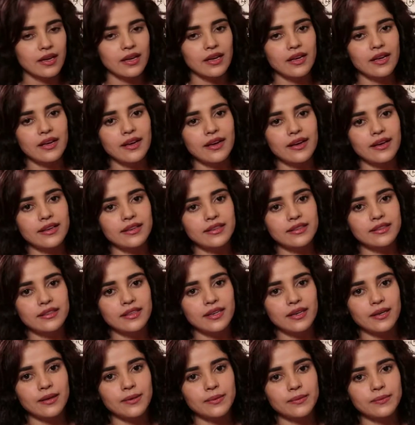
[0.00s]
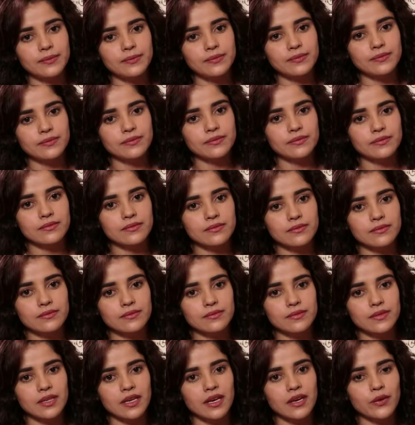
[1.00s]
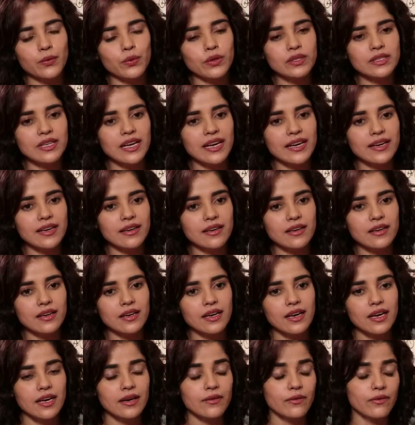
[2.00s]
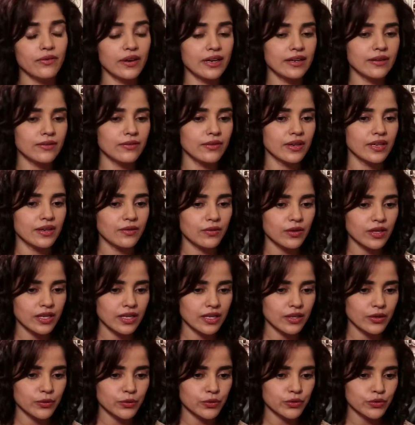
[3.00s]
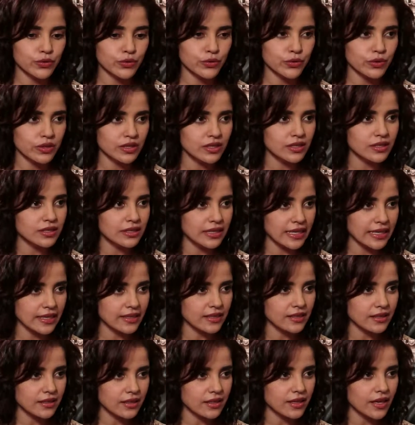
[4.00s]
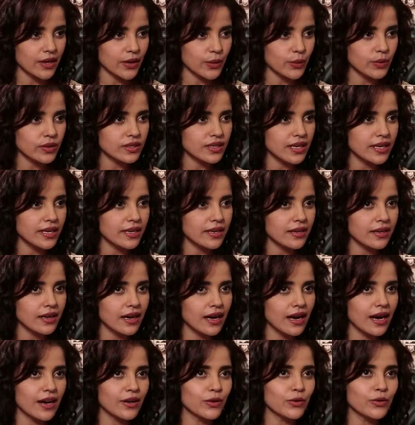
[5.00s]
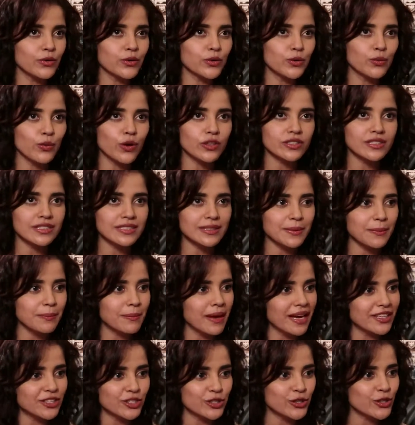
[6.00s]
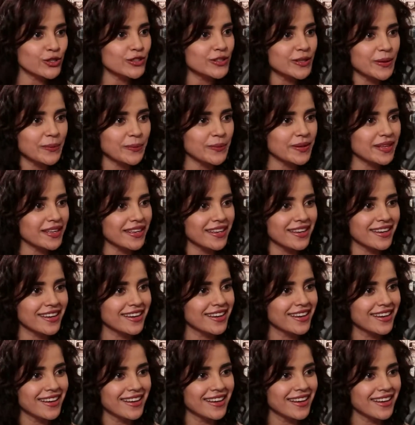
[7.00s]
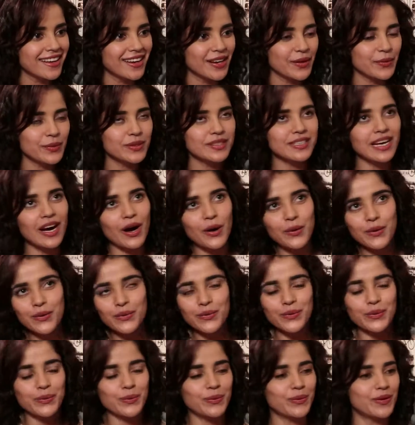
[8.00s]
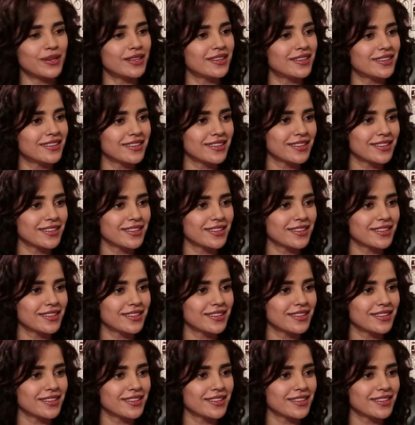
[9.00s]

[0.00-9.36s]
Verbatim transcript: and um, it was like when whenever he used to do his scene, it was like I don't know, you're watching some magic or something. It was out of the world.